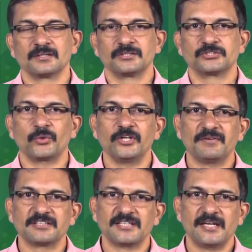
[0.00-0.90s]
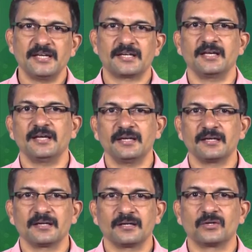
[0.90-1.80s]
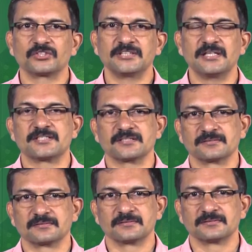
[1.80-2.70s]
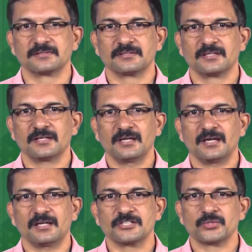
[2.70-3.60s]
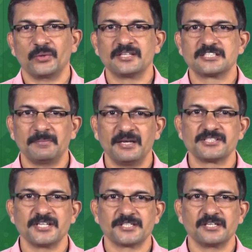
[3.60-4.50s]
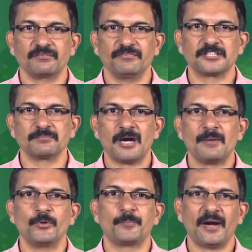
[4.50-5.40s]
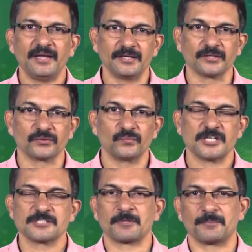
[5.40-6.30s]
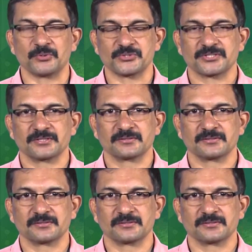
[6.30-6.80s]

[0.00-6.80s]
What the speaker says: Soil was sandy clay or silt. Soil stabilization with bamboo piling was proposed.